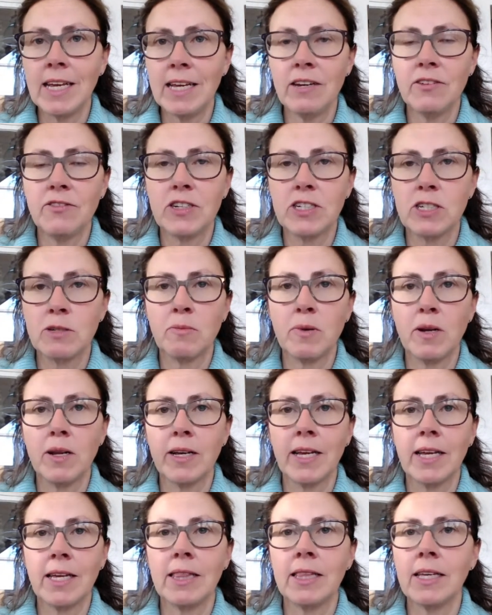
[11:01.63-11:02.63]
inefficient
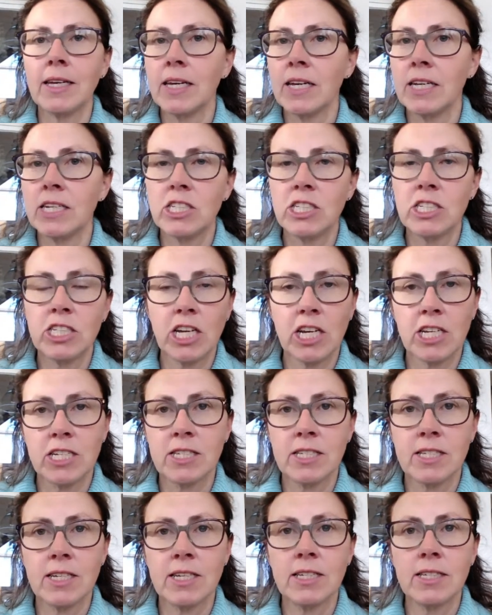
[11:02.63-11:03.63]
plugin that can
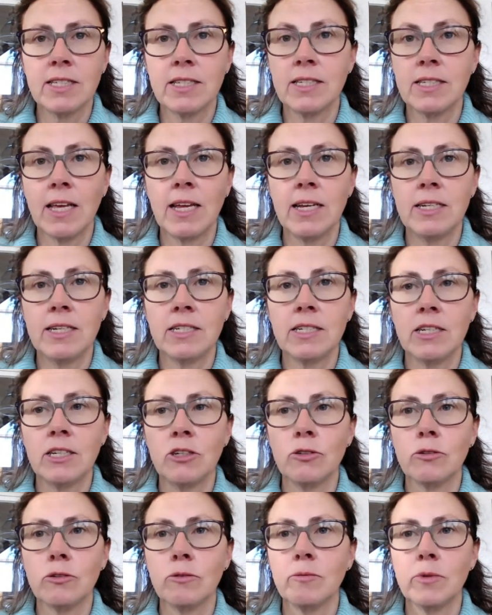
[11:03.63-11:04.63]
just send
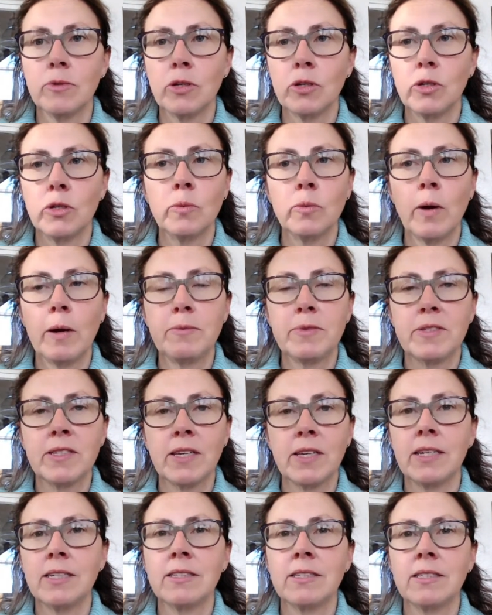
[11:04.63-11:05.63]
your
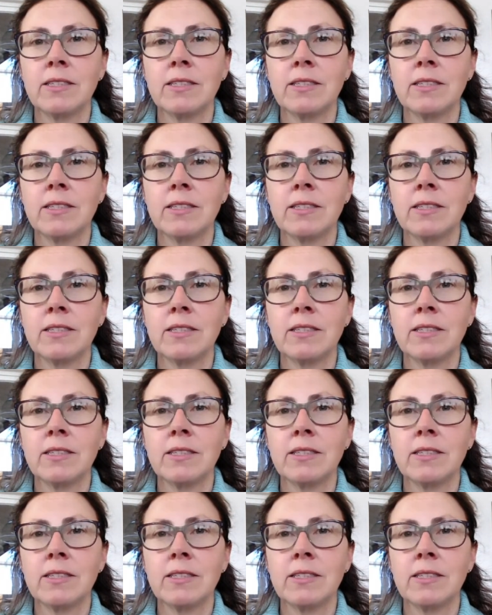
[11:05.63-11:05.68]
website